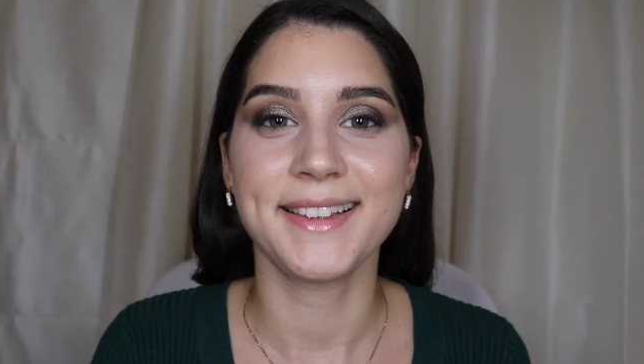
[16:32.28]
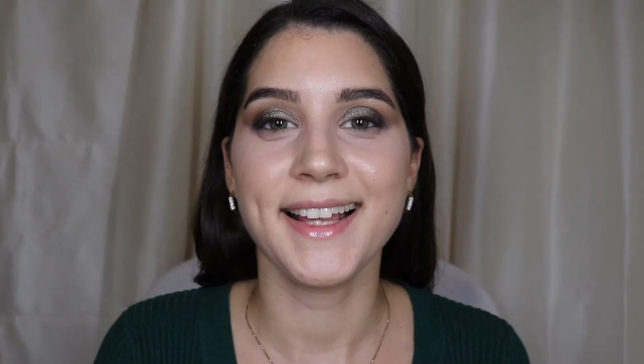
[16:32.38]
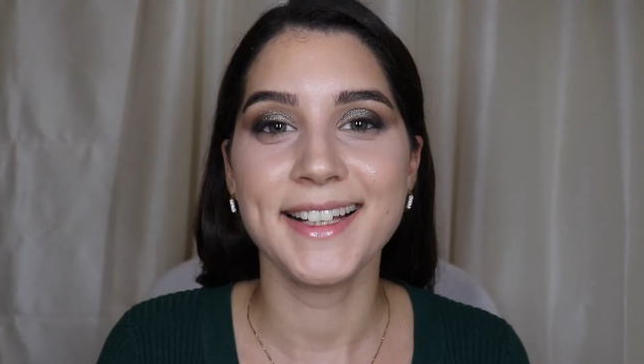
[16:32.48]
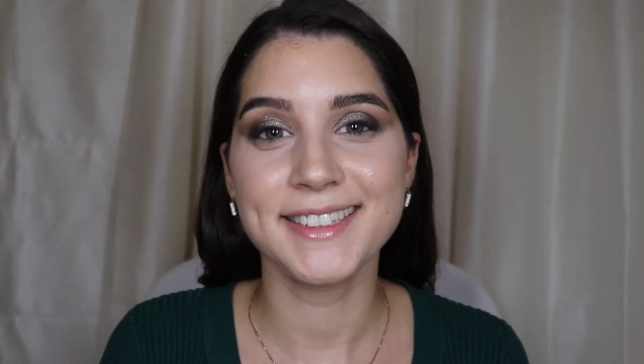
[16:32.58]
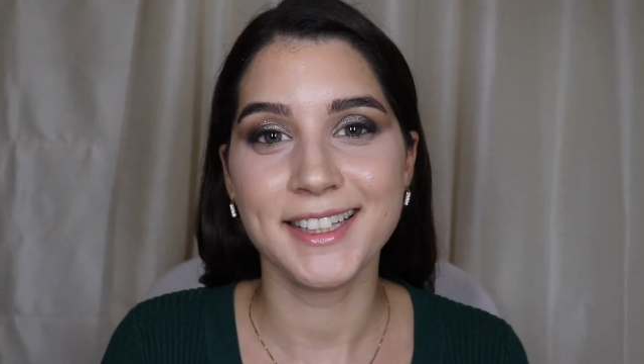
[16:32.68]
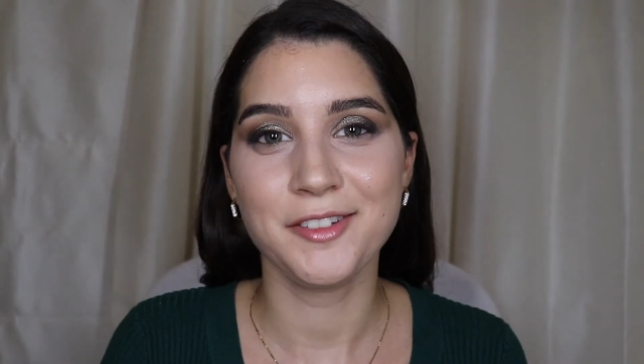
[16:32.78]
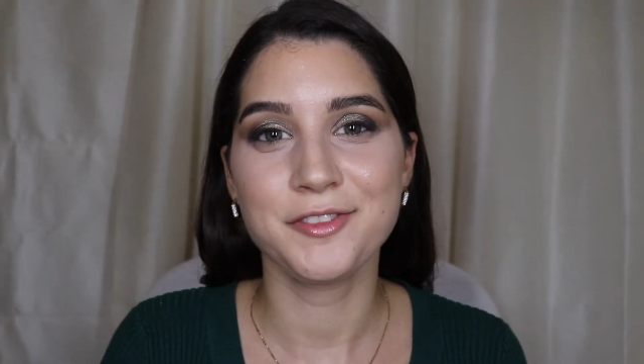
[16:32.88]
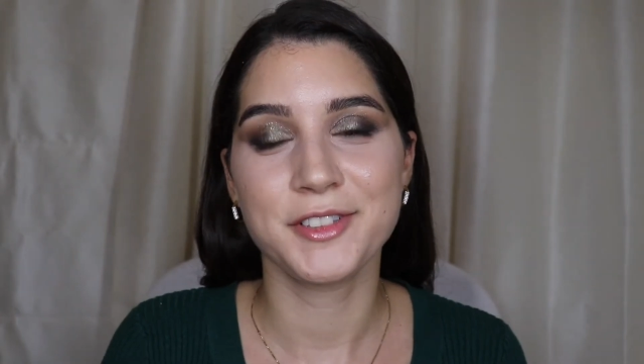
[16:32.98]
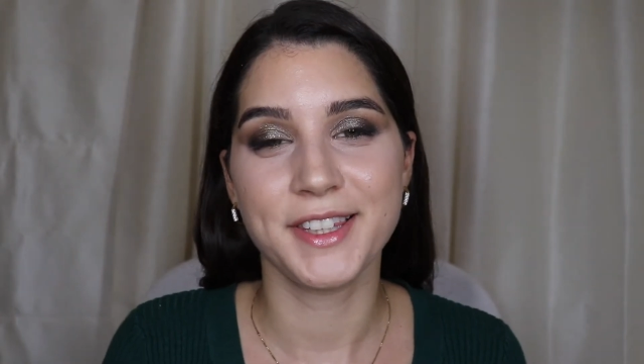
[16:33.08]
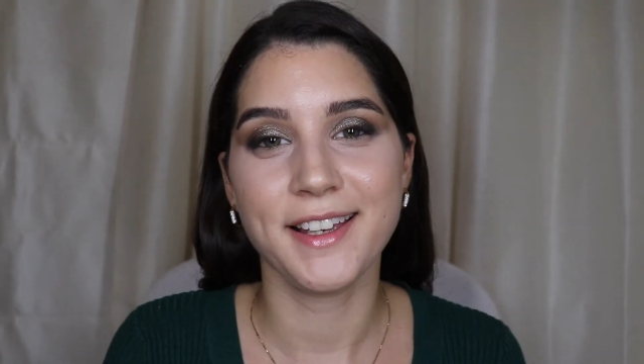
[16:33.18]
lastly,
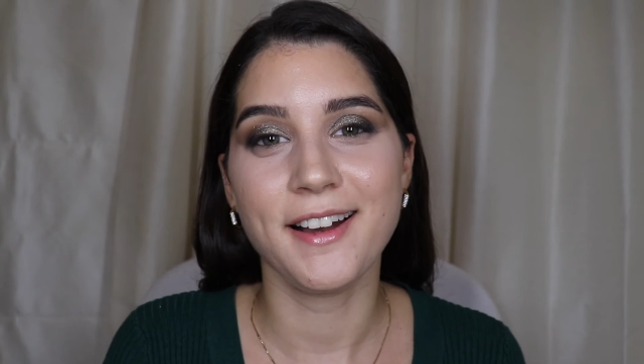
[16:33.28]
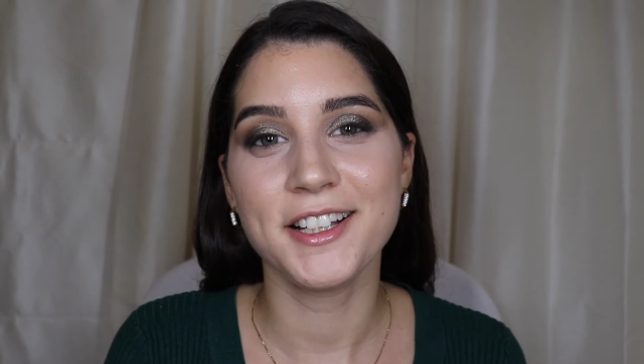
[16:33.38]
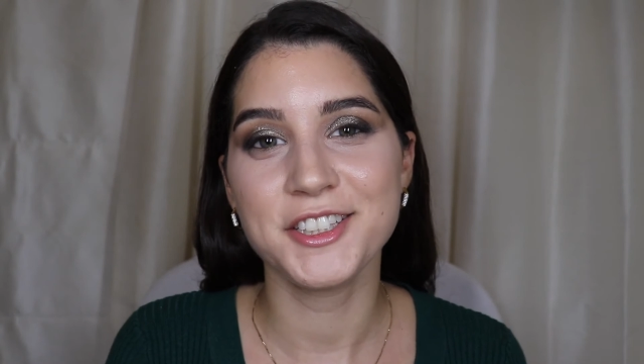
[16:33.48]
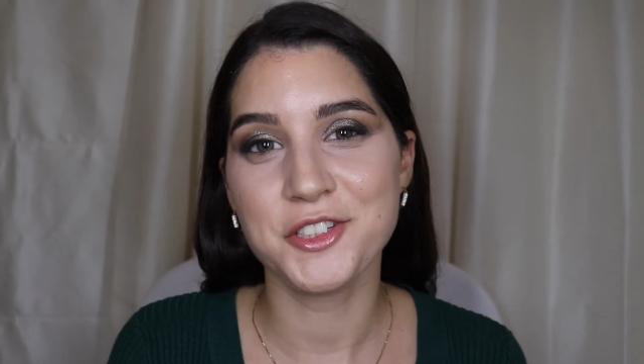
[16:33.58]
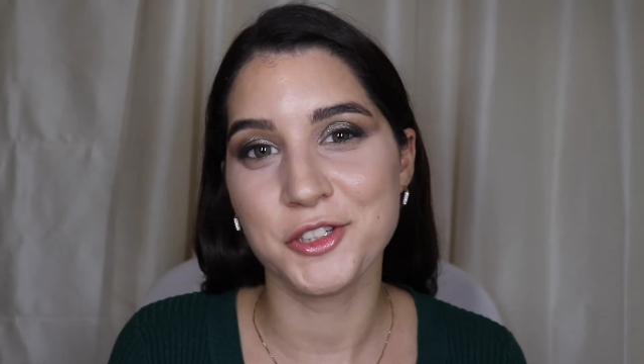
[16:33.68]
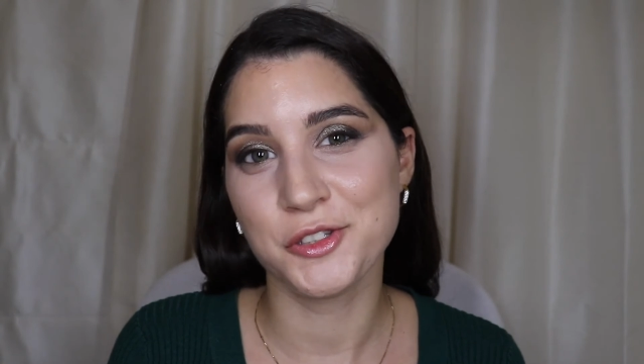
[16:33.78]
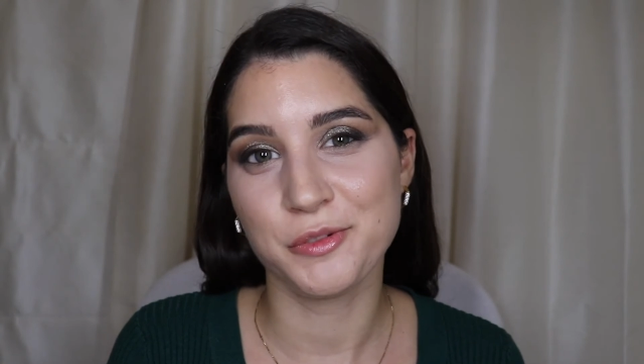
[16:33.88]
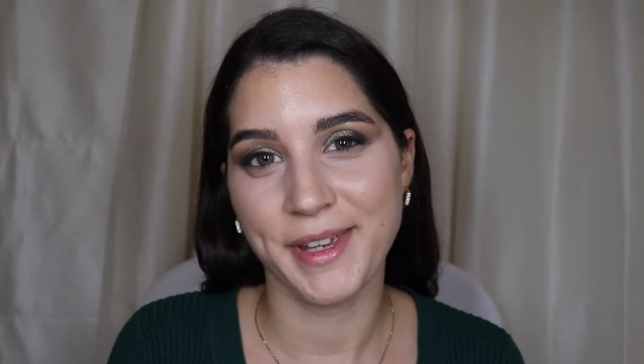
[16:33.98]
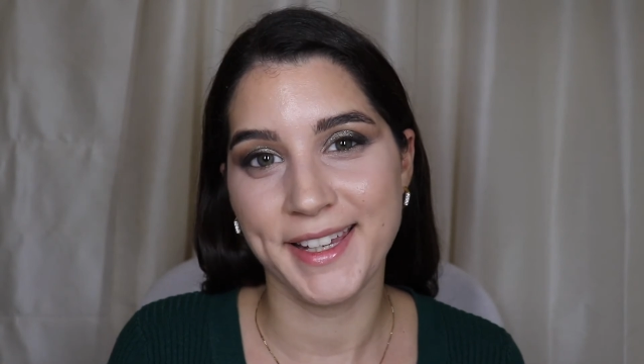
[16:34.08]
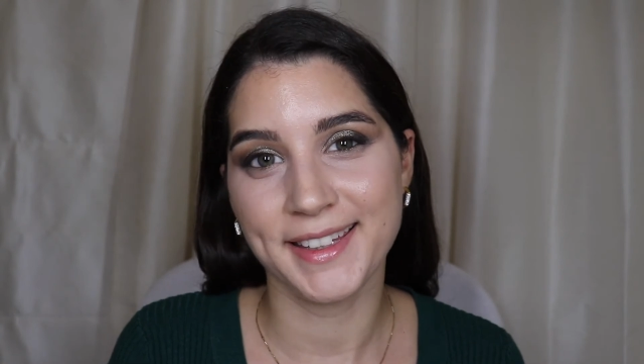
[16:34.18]
for the eyes, just
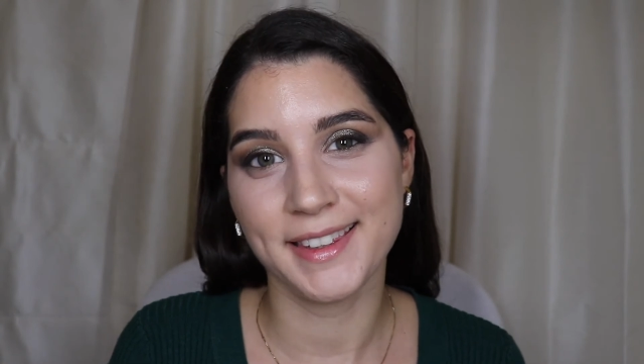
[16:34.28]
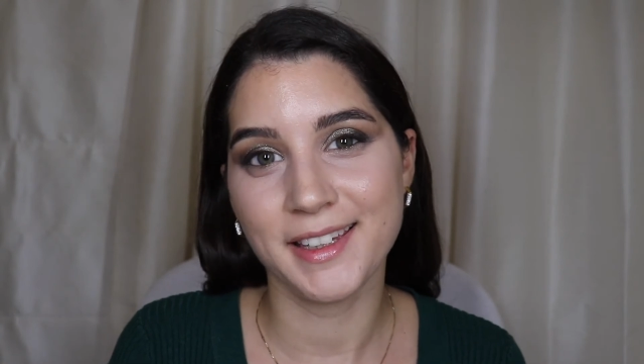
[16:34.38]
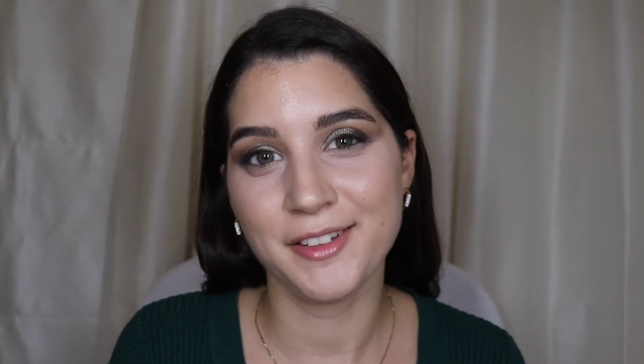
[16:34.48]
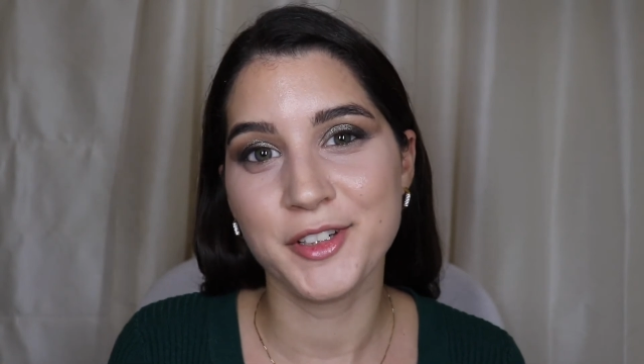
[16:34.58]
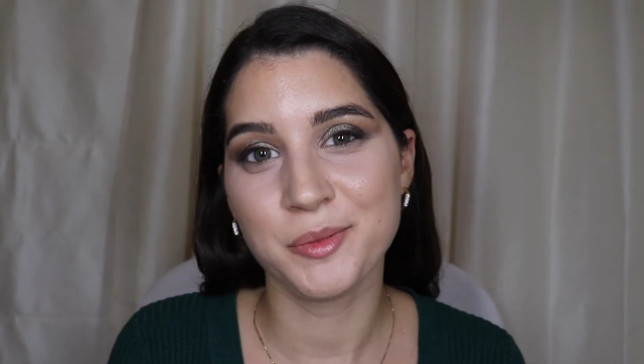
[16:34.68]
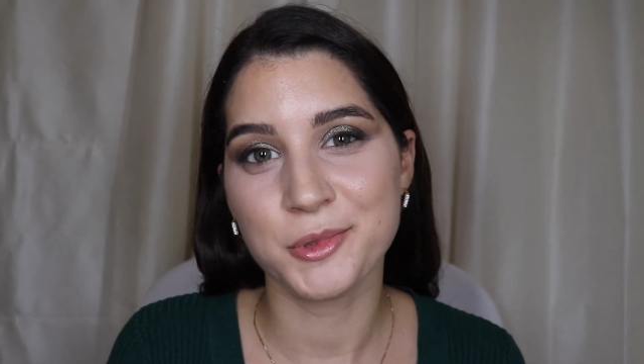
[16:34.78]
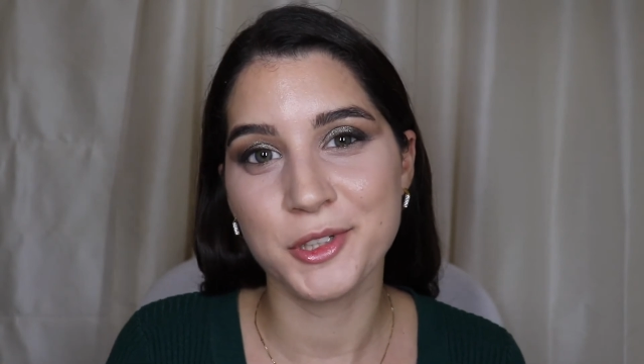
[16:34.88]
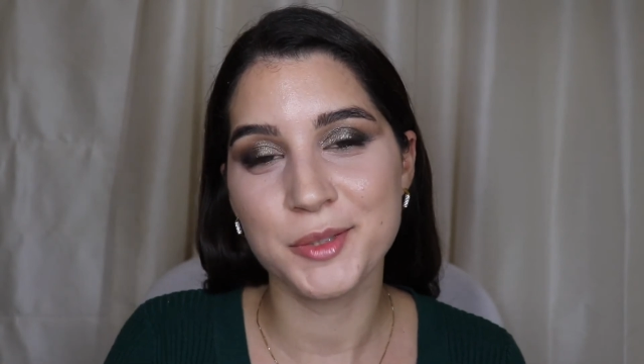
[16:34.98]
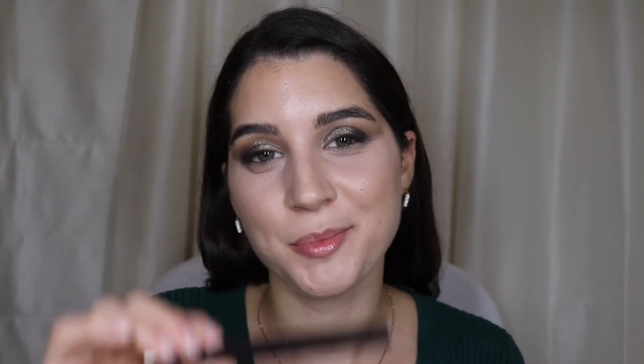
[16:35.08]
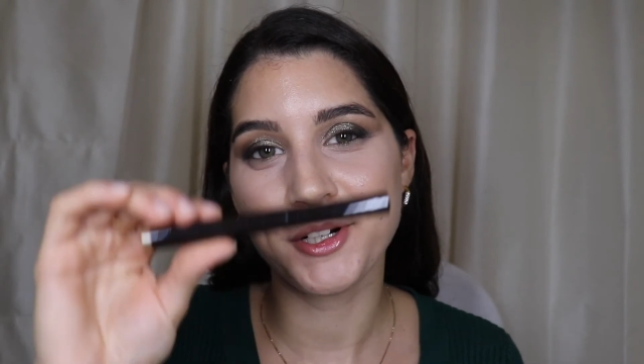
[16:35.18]
to make it even
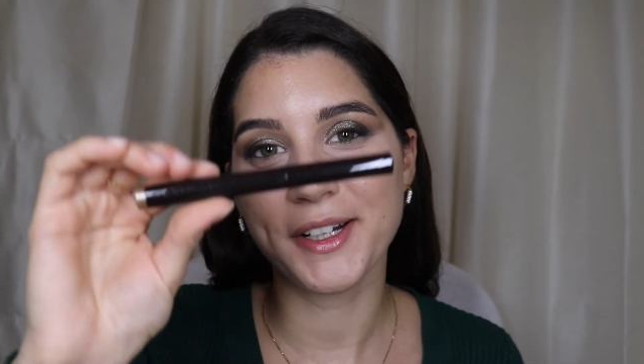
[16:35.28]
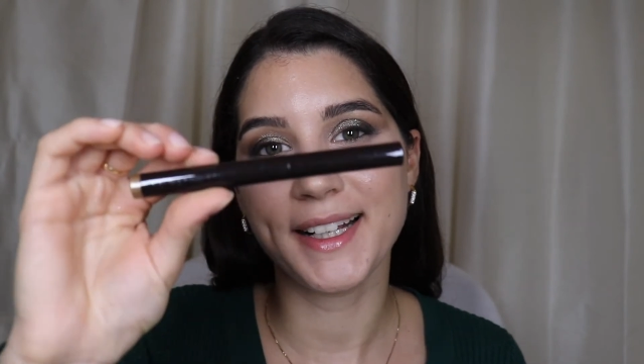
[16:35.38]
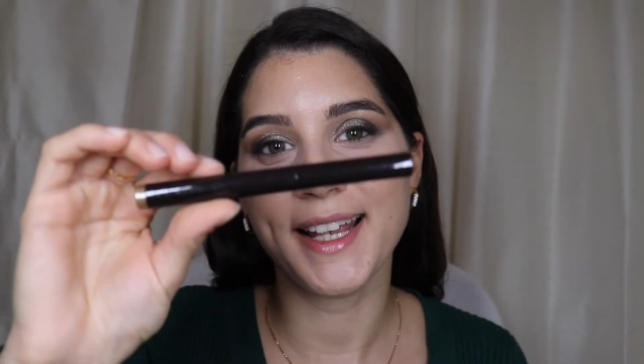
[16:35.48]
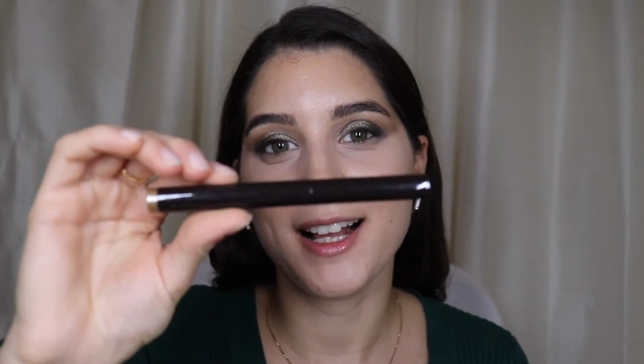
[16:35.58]
more sparkly,